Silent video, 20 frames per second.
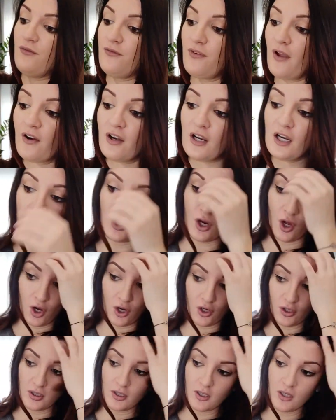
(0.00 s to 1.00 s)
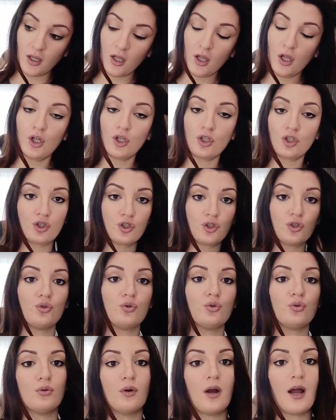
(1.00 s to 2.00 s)
very long
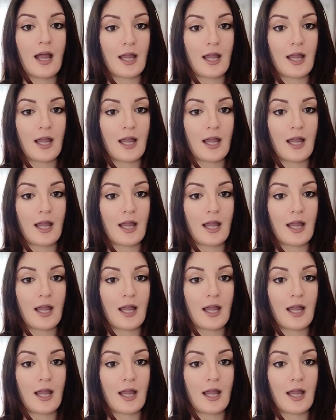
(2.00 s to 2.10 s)
to